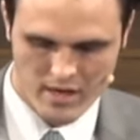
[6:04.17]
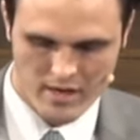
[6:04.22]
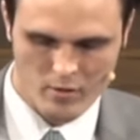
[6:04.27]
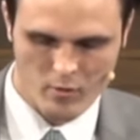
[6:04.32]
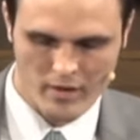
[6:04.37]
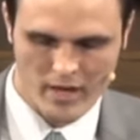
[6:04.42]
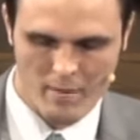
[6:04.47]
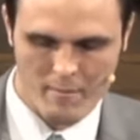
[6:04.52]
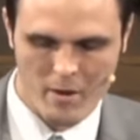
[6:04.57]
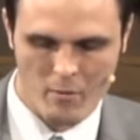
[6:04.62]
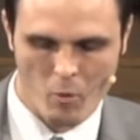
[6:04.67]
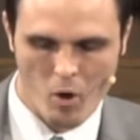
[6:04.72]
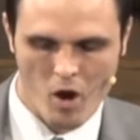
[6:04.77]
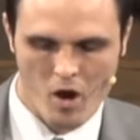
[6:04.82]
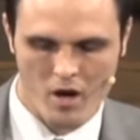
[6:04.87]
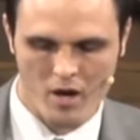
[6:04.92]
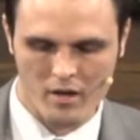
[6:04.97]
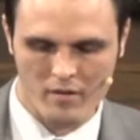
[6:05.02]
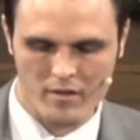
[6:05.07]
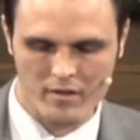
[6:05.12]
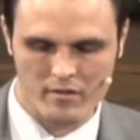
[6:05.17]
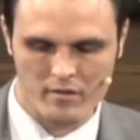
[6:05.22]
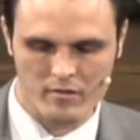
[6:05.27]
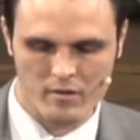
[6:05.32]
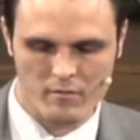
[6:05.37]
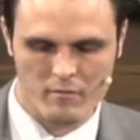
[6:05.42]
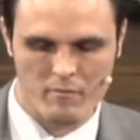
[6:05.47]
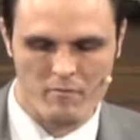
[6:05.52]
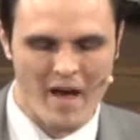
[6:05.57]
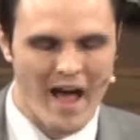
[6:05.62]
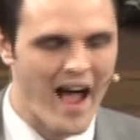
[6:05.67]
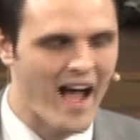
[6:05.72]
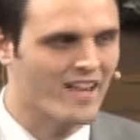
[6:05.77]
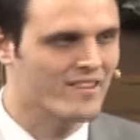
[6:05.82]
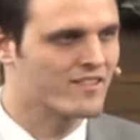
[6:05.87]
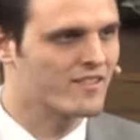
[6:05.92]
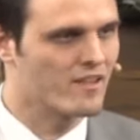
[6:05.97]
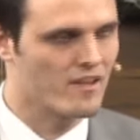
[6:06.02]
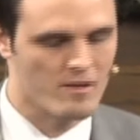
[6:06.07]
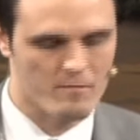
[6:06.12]
And don't get me wrong, this is of
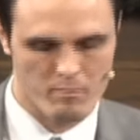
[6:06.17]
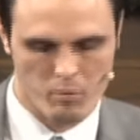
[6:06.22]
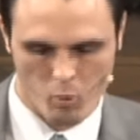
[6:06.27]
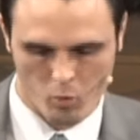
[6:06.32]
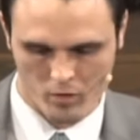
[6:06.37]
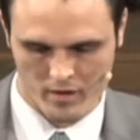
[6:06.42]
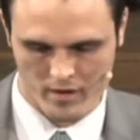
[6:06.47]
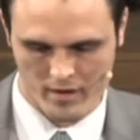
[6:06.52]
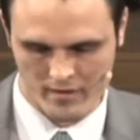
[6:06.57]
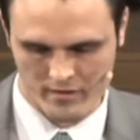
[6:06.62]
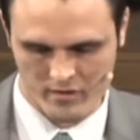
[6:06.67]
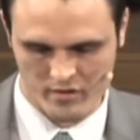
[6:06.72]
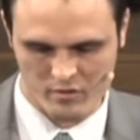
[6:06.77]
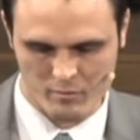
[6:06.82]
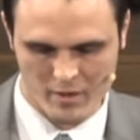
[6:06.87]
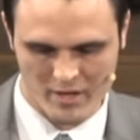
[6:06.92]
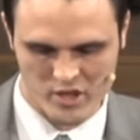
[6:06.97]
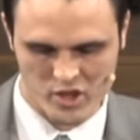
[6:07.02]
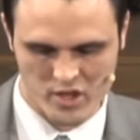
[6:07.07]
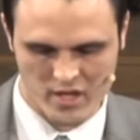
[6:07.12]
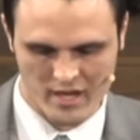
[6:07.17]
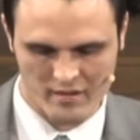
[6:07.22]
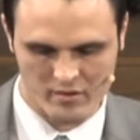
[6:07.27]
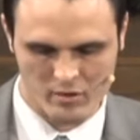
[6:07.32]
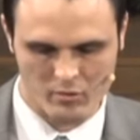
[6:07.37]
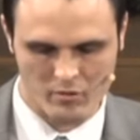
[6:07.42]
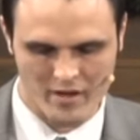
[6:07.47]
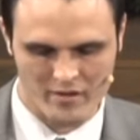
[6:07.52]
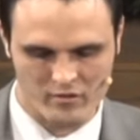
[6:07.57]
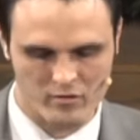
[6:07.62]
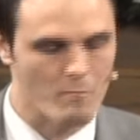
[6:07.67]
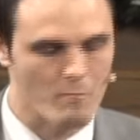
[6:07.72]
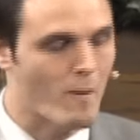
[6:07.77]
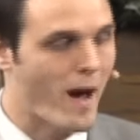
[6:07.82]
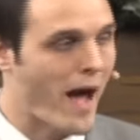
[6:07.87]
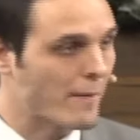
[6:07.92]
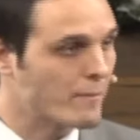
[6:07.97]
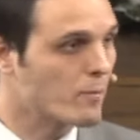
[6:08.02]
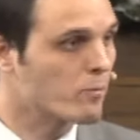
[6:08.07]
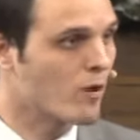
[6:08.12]
vast importance, especially as it relates to
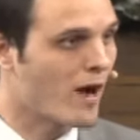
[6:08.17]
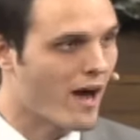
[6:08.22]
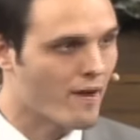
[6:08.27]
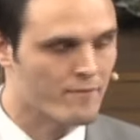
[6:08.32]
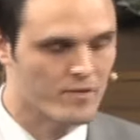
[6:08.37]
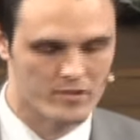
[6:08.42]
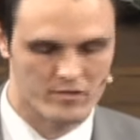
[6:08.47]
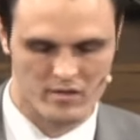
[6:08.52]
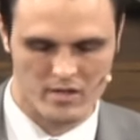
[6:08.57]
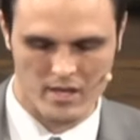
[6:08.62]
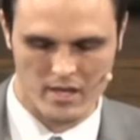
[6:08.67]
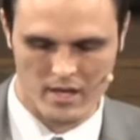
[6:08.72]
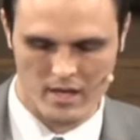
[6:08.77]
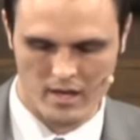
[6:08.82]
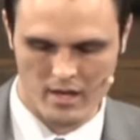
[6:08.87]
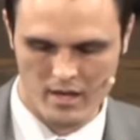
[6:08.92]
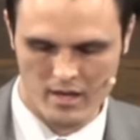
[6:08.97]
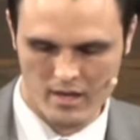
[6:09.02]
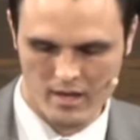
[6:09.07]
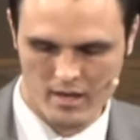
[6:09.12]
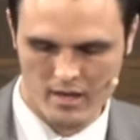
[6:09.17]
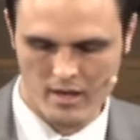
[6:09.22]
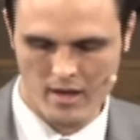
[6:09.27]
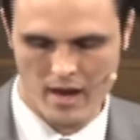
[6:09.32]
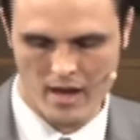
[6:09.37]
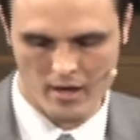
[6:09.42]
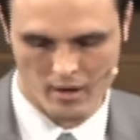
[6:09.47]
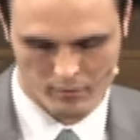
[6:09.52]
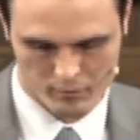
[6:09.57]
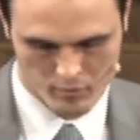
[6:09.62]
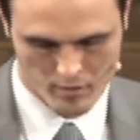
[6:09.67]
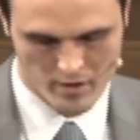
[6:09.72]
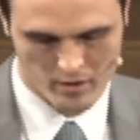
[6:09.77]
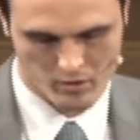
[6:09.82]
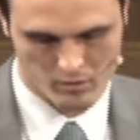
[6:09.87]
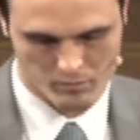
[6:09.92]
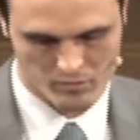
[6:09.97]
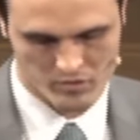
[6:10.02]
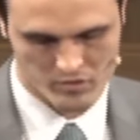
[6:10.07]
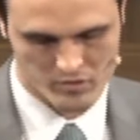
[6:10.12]
Bible prophecy and our
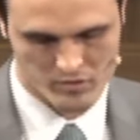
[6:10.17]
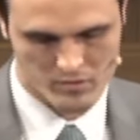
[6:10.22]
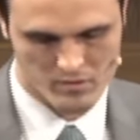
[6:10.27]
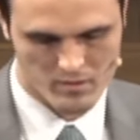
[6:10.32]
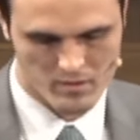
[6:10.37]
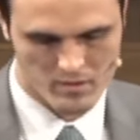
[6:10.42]
freedoms.